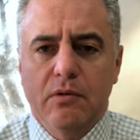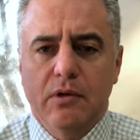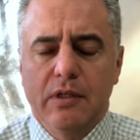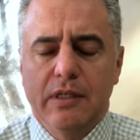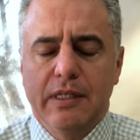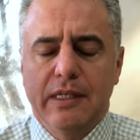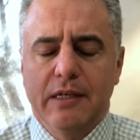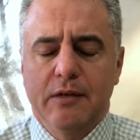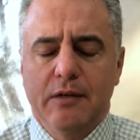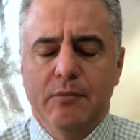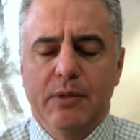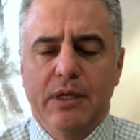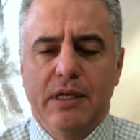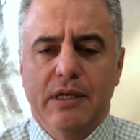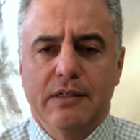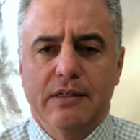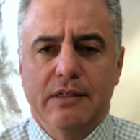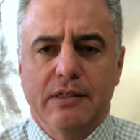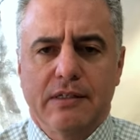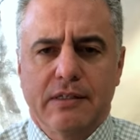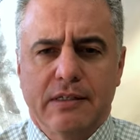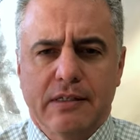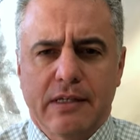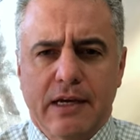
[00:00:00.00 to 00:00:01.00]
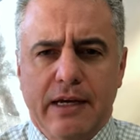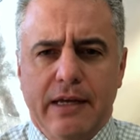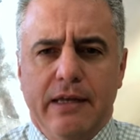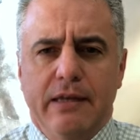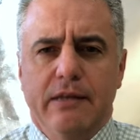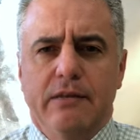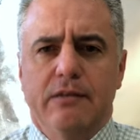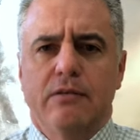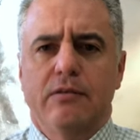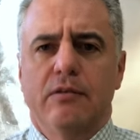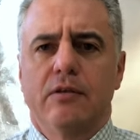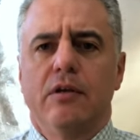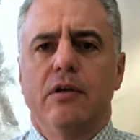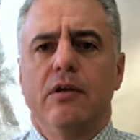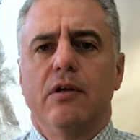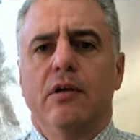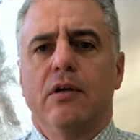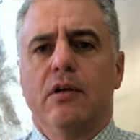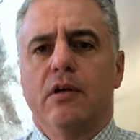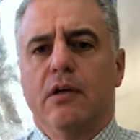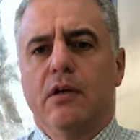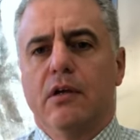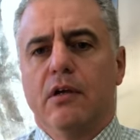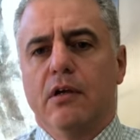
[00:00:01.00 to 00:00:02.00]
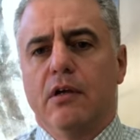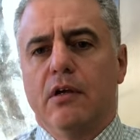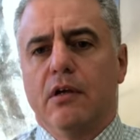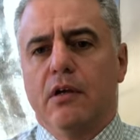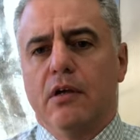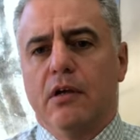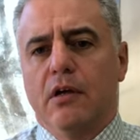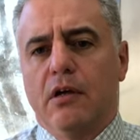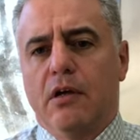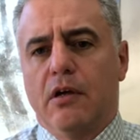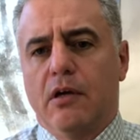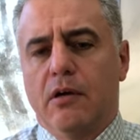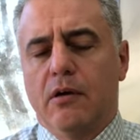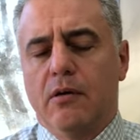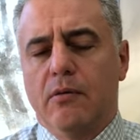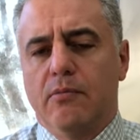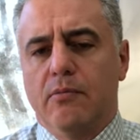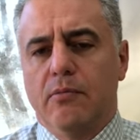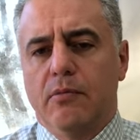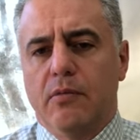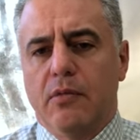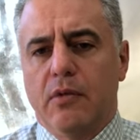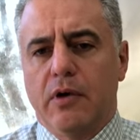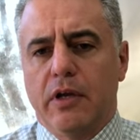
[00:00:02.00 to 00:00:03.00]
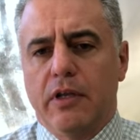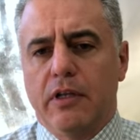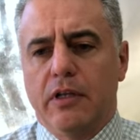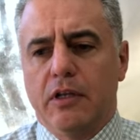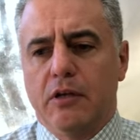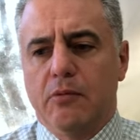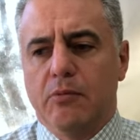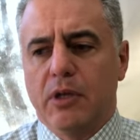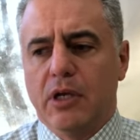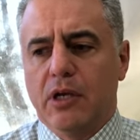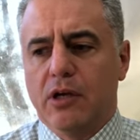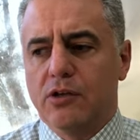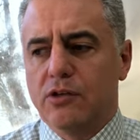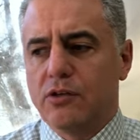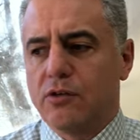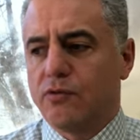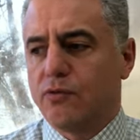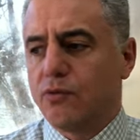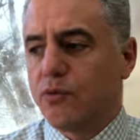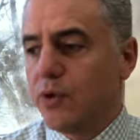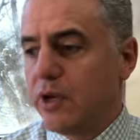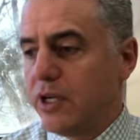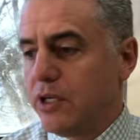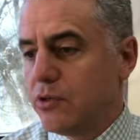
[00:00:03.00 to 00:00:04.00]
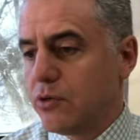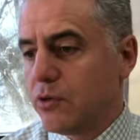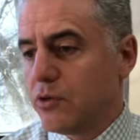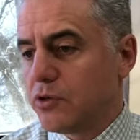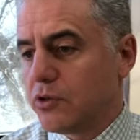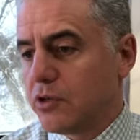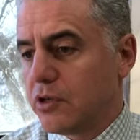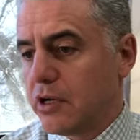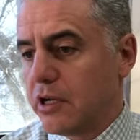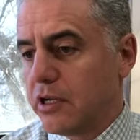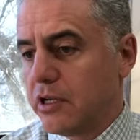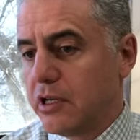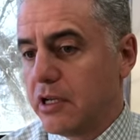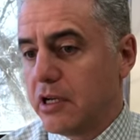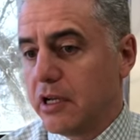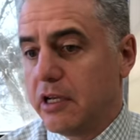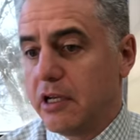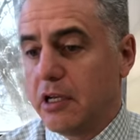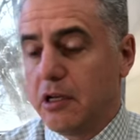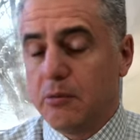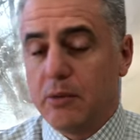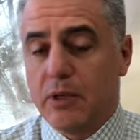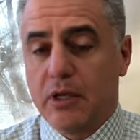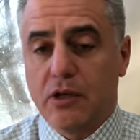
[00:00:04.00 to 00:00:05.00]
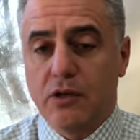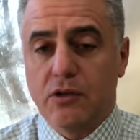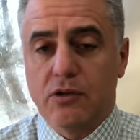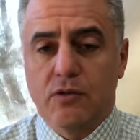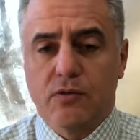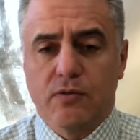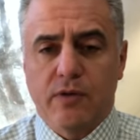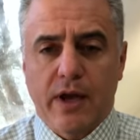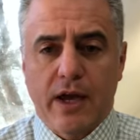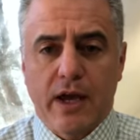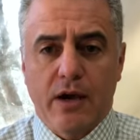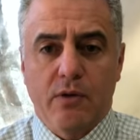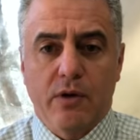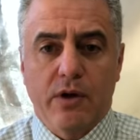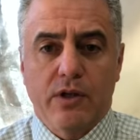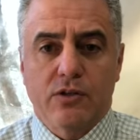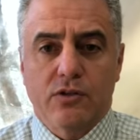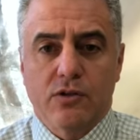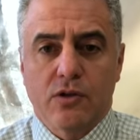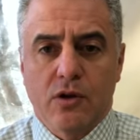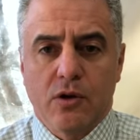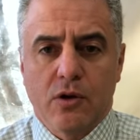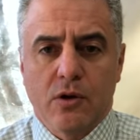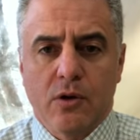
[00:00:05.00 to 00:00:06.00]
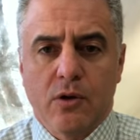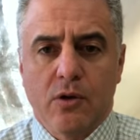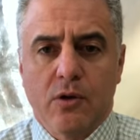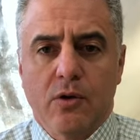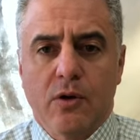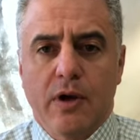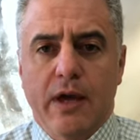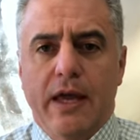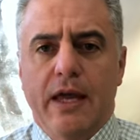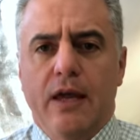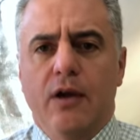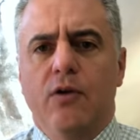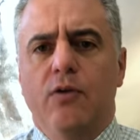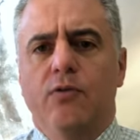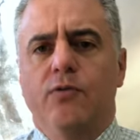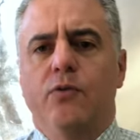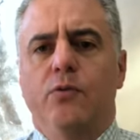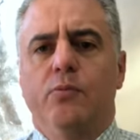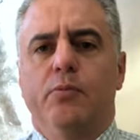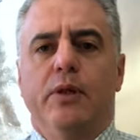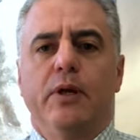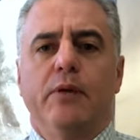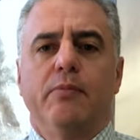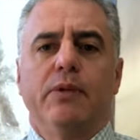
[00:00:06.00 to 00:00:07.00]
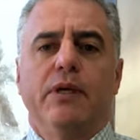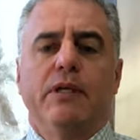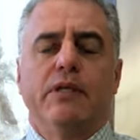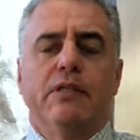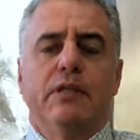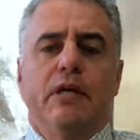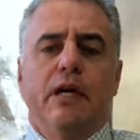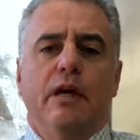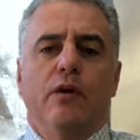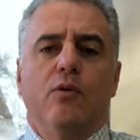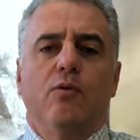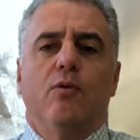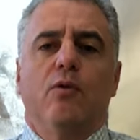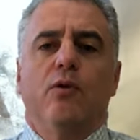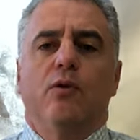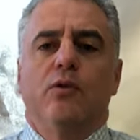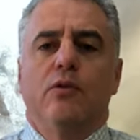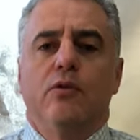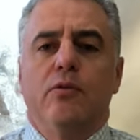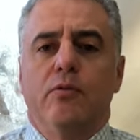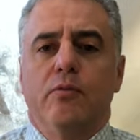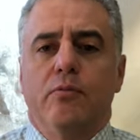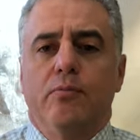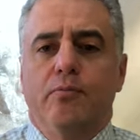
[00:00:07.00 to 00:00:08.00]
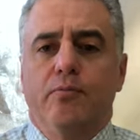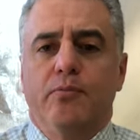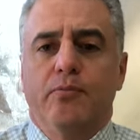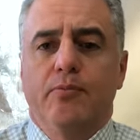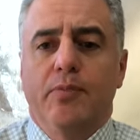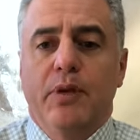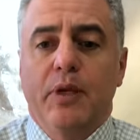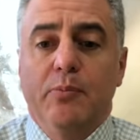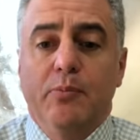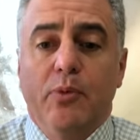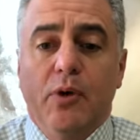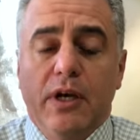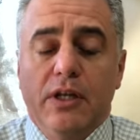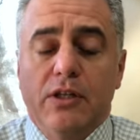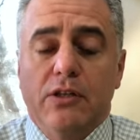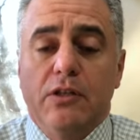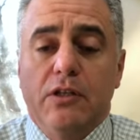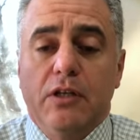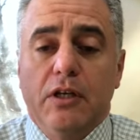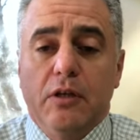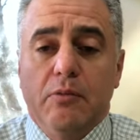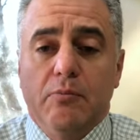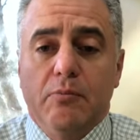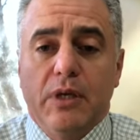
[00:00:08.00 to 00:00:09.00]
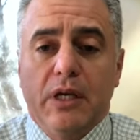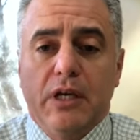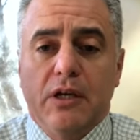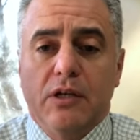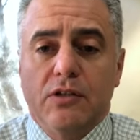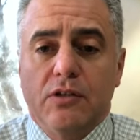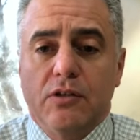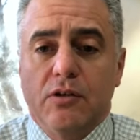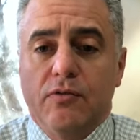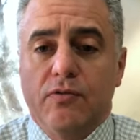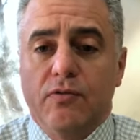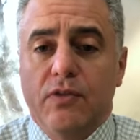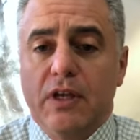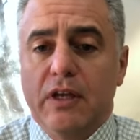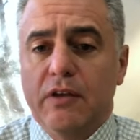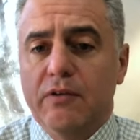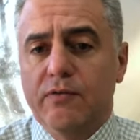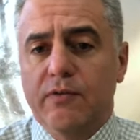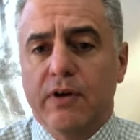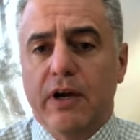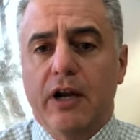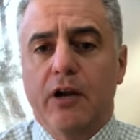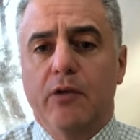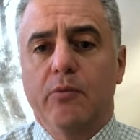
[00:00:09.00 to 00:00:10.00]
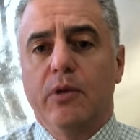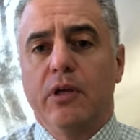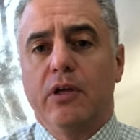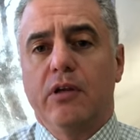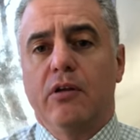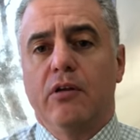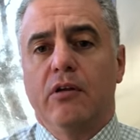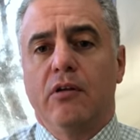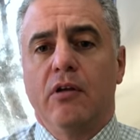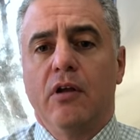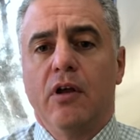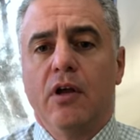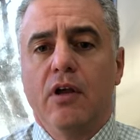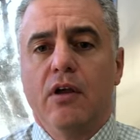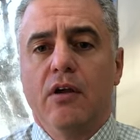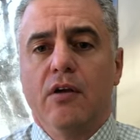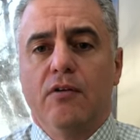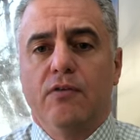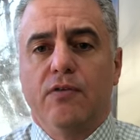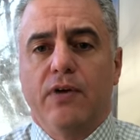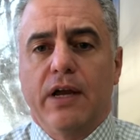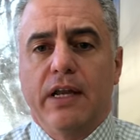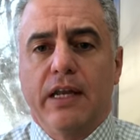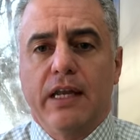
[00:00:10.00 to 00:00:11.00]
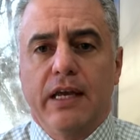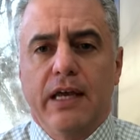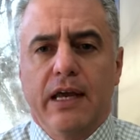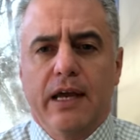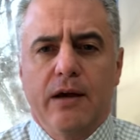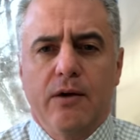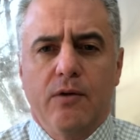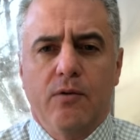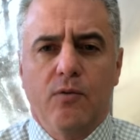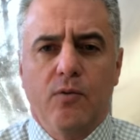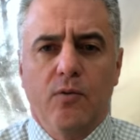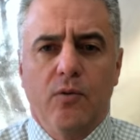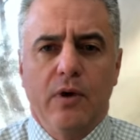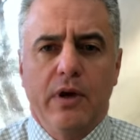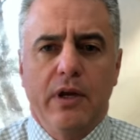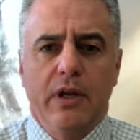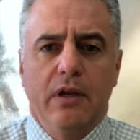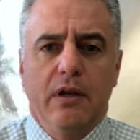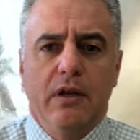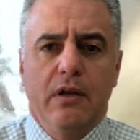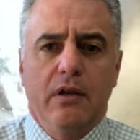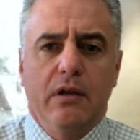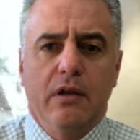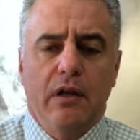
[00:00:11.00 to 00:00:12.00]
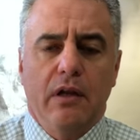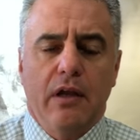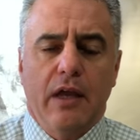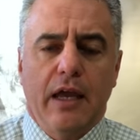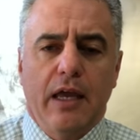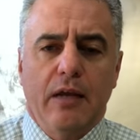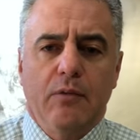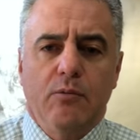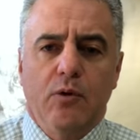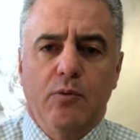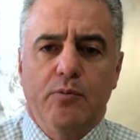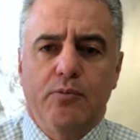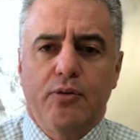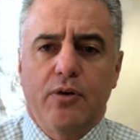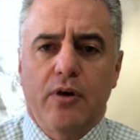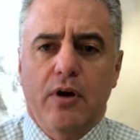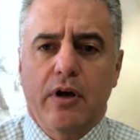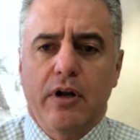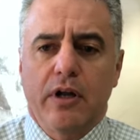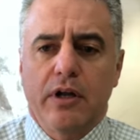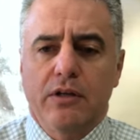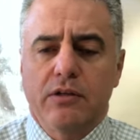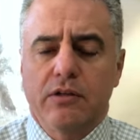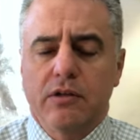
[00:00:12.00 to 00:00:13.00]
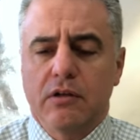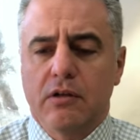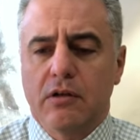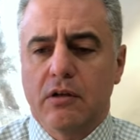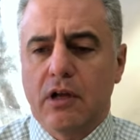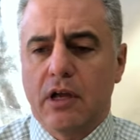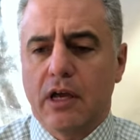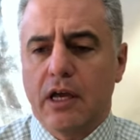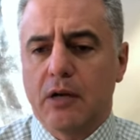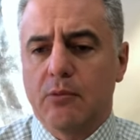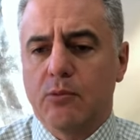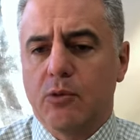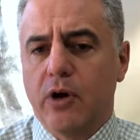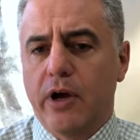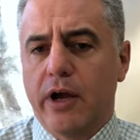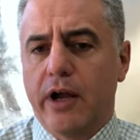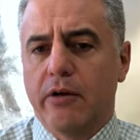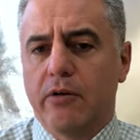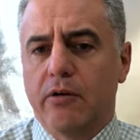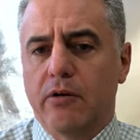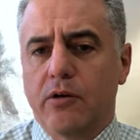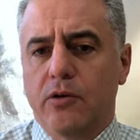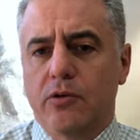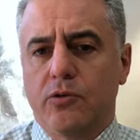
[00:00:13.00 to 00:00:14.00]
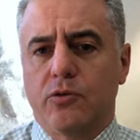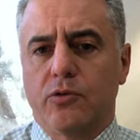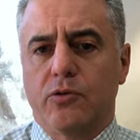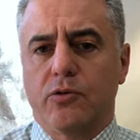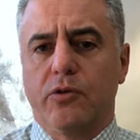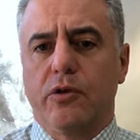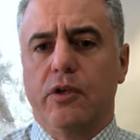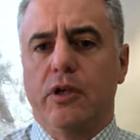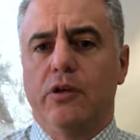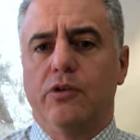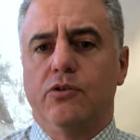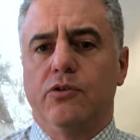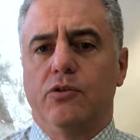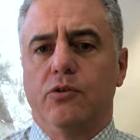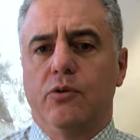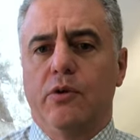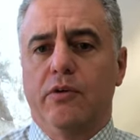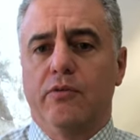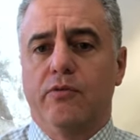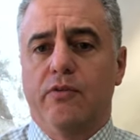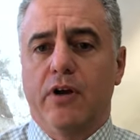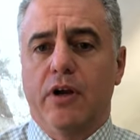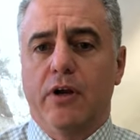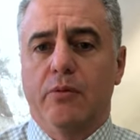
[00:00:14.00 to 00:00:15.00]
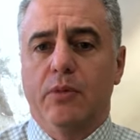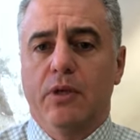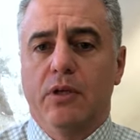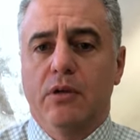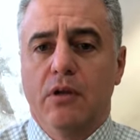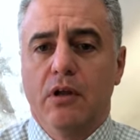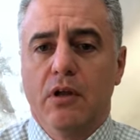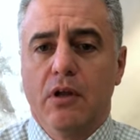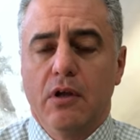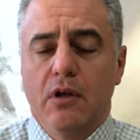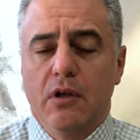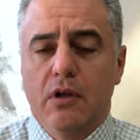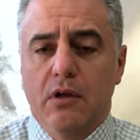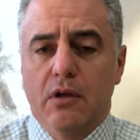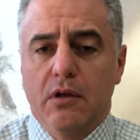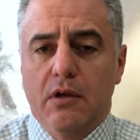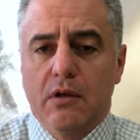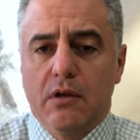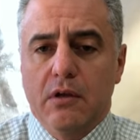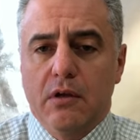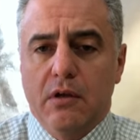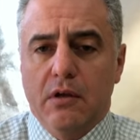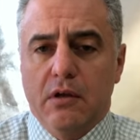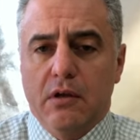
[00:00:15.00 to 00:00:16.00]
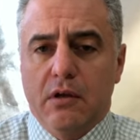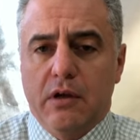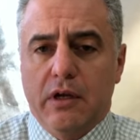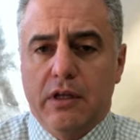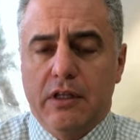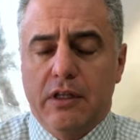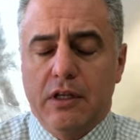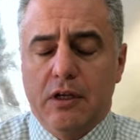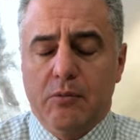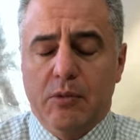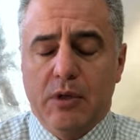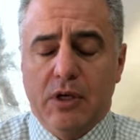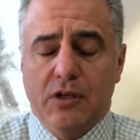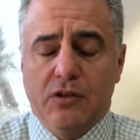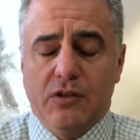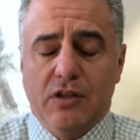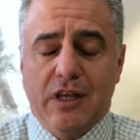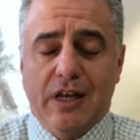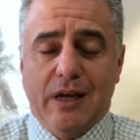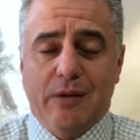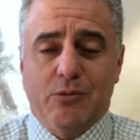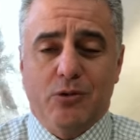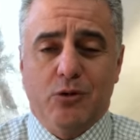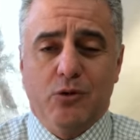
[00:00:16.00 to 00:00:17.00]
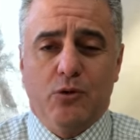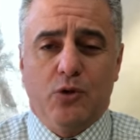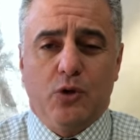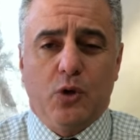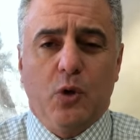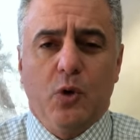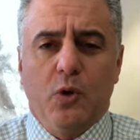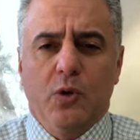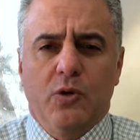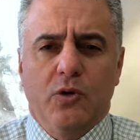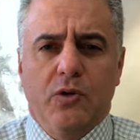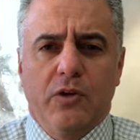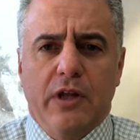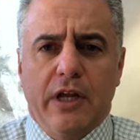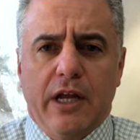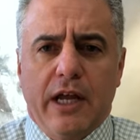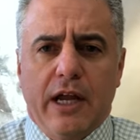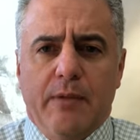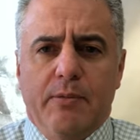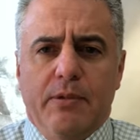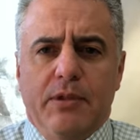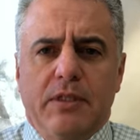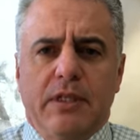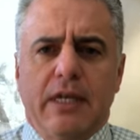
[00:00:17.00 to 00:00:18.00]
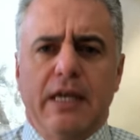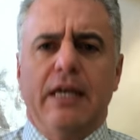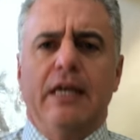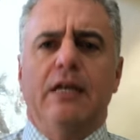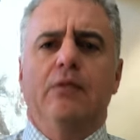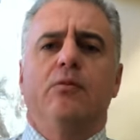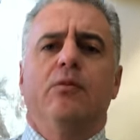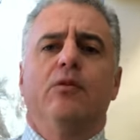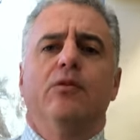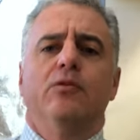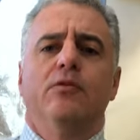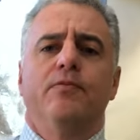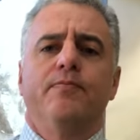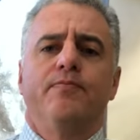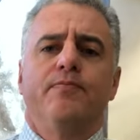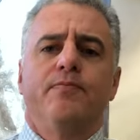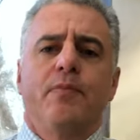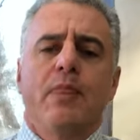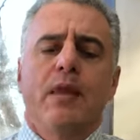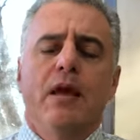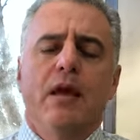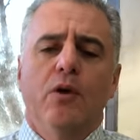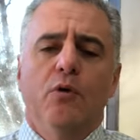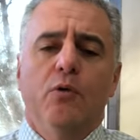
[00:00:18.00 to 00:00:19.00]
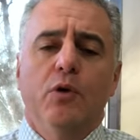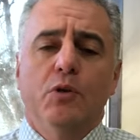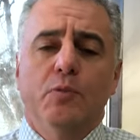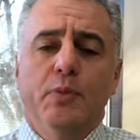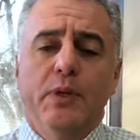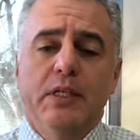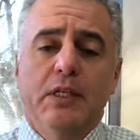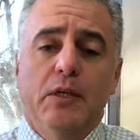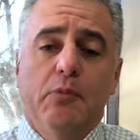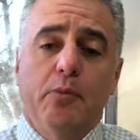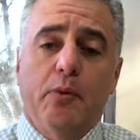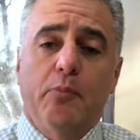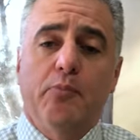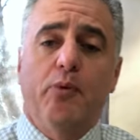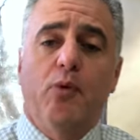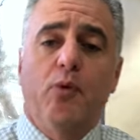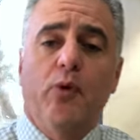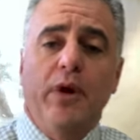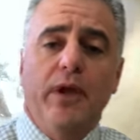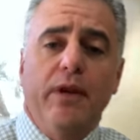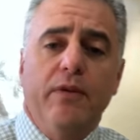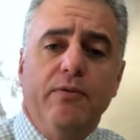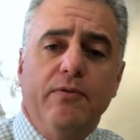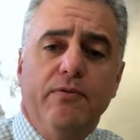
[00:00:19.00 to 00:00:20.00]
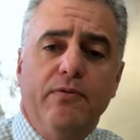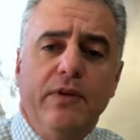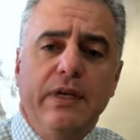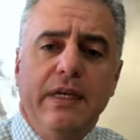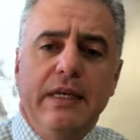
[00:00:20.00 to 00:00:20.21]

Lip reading: I did it because of science. I did it because of research that I did. I did it because of how I saw a whole food plant-based diet worked with people. I did it because of the environment and finding out what animal products and animal agriculture does to our environment. I did it because of the absolute torture that happens to animals. Which brings up a point.